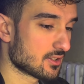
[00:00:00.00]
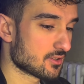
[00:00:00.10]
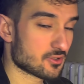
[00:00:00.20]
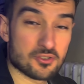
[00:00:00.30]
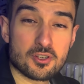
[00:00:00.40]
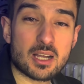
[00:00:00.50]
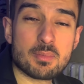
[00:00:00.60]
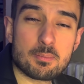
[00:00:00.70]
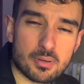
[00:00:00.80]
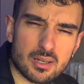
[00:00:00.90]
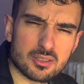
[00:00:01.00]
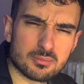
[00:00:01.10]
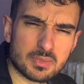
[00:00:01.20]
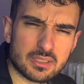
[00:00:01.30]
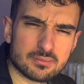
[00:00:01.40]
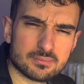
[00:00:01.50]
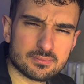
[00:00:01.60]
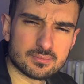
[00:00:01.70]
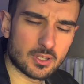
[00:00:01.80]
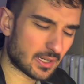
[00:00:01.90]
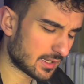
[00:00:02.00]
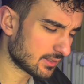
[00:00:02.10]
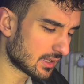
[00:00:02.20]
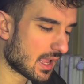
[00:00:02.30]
So you can be proud of me, okay?